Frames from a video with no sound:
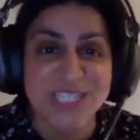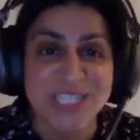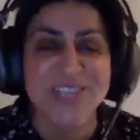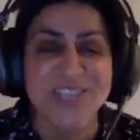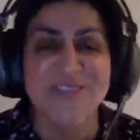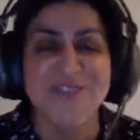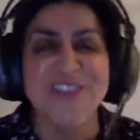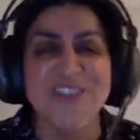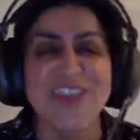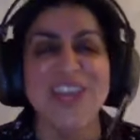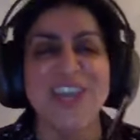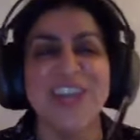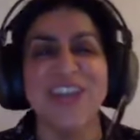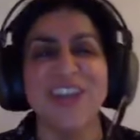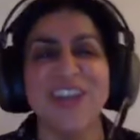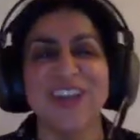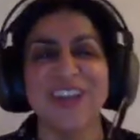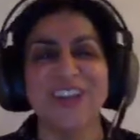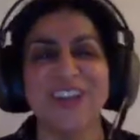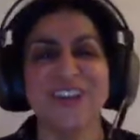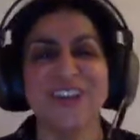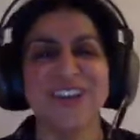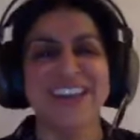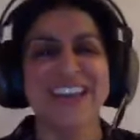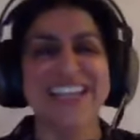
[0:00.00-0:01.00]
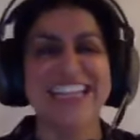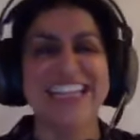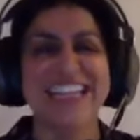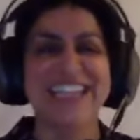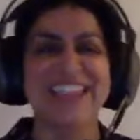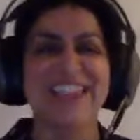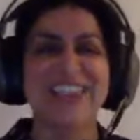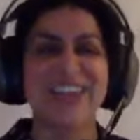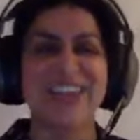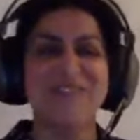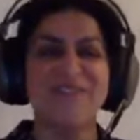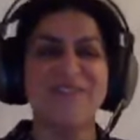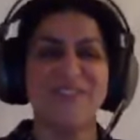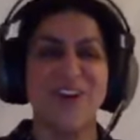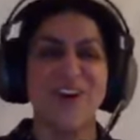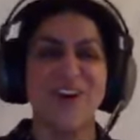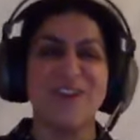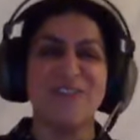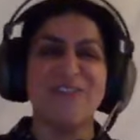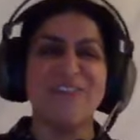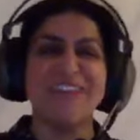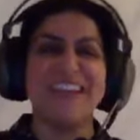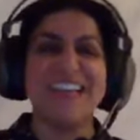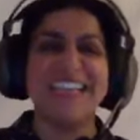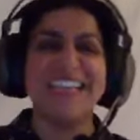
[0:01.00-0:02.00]
interview the
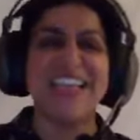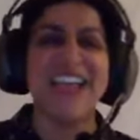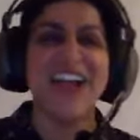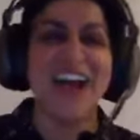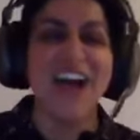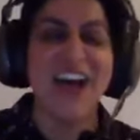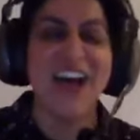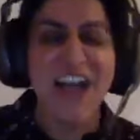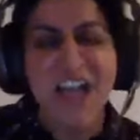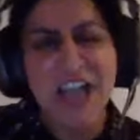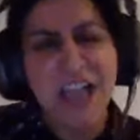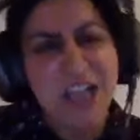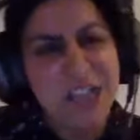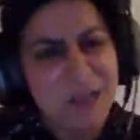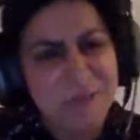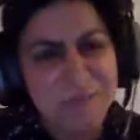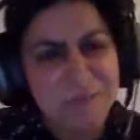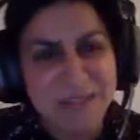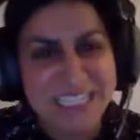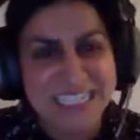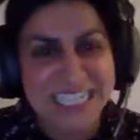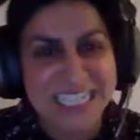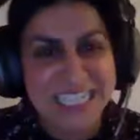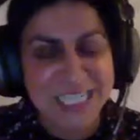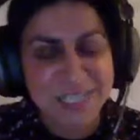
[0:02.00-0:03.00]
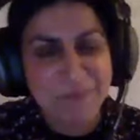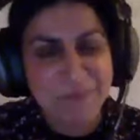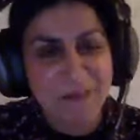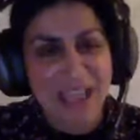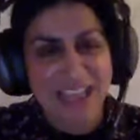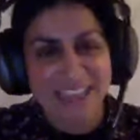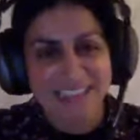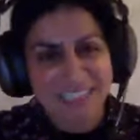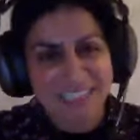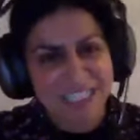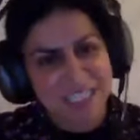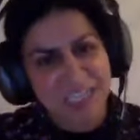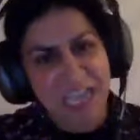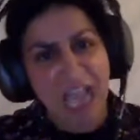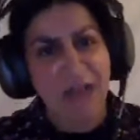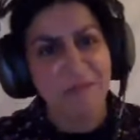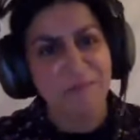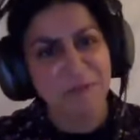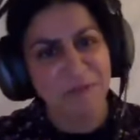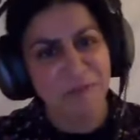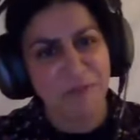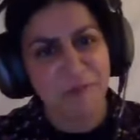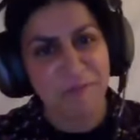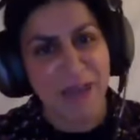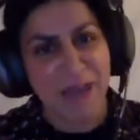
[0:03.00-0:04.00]
following year. Please explain this gap
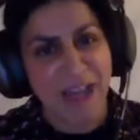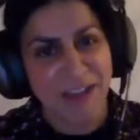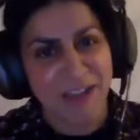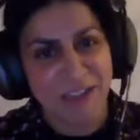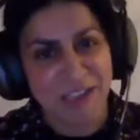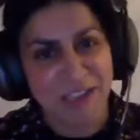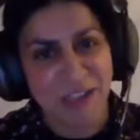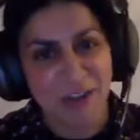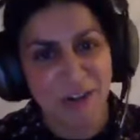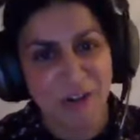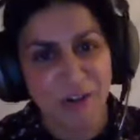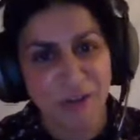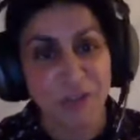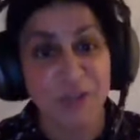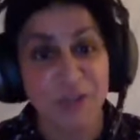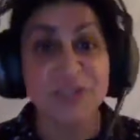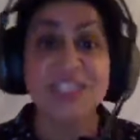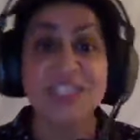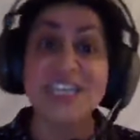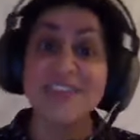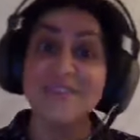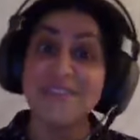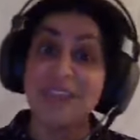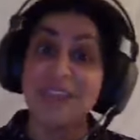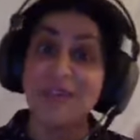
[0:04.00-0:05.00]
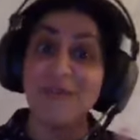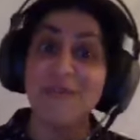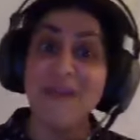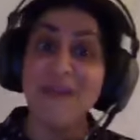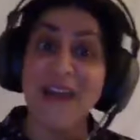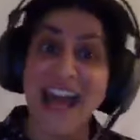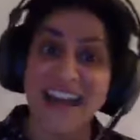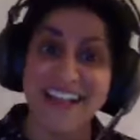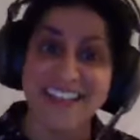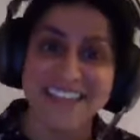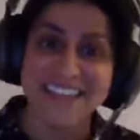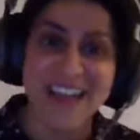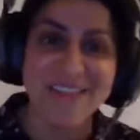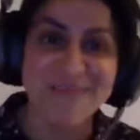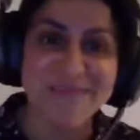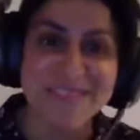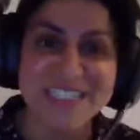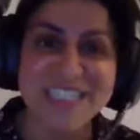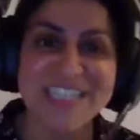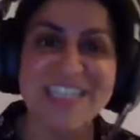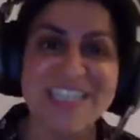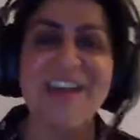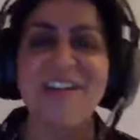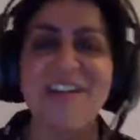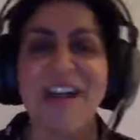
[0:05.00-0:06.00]
of about a year on your CV. Well, that
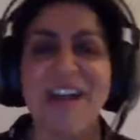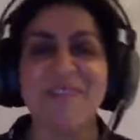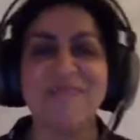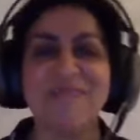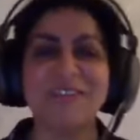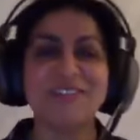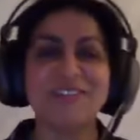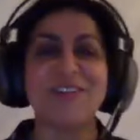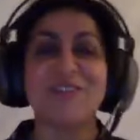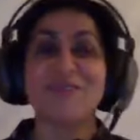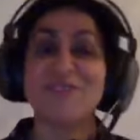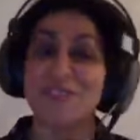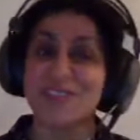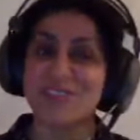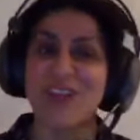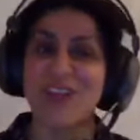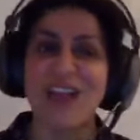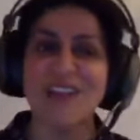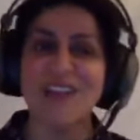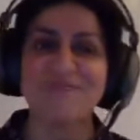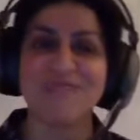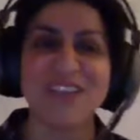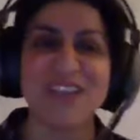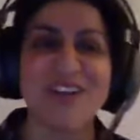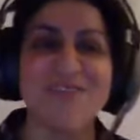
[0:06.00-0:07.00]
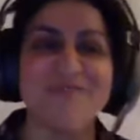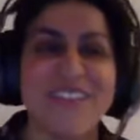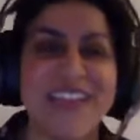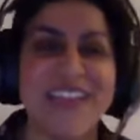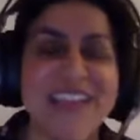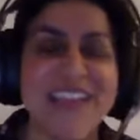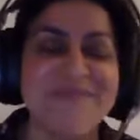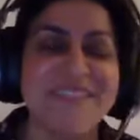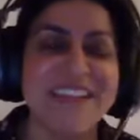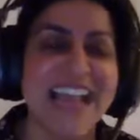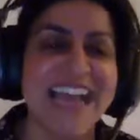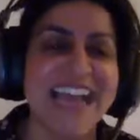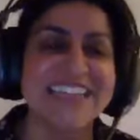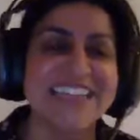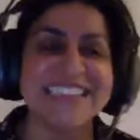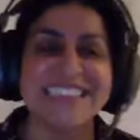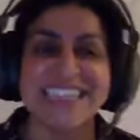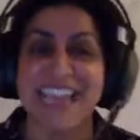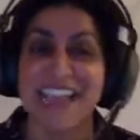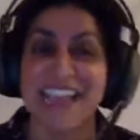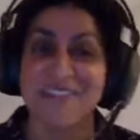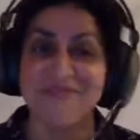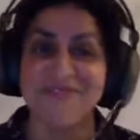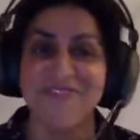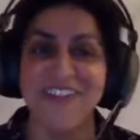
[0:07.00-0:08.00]
was the year I went off to try and become a Labour
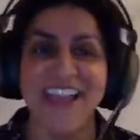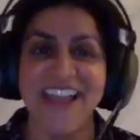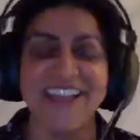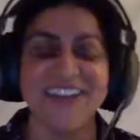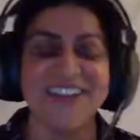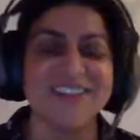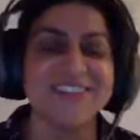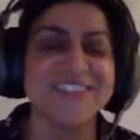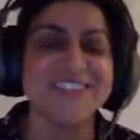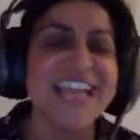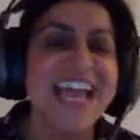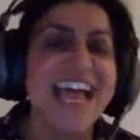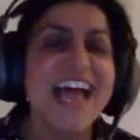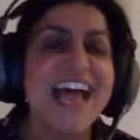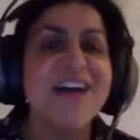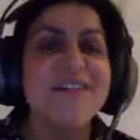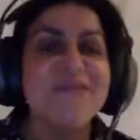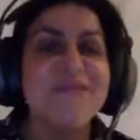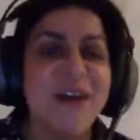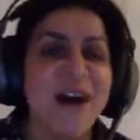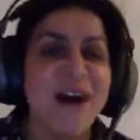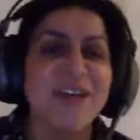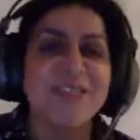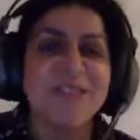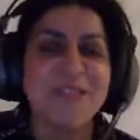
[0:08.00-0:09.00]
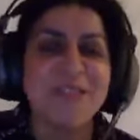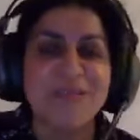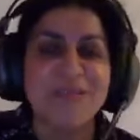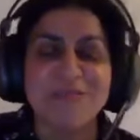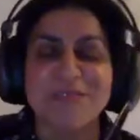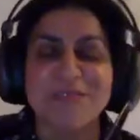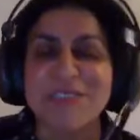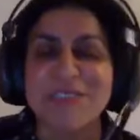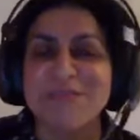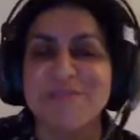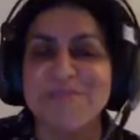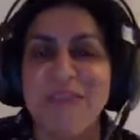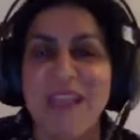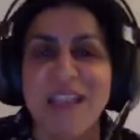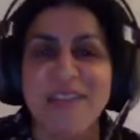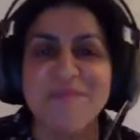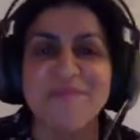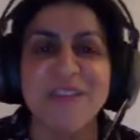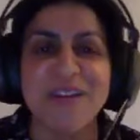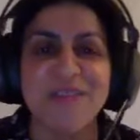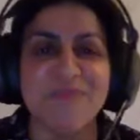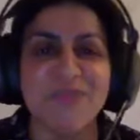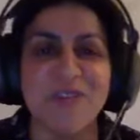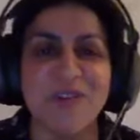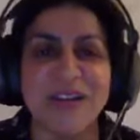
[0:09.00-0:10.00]
candidate and failed. I thought it would make
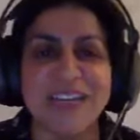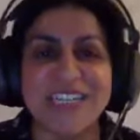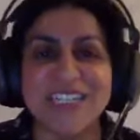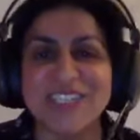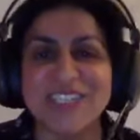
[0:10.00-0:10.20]
me a more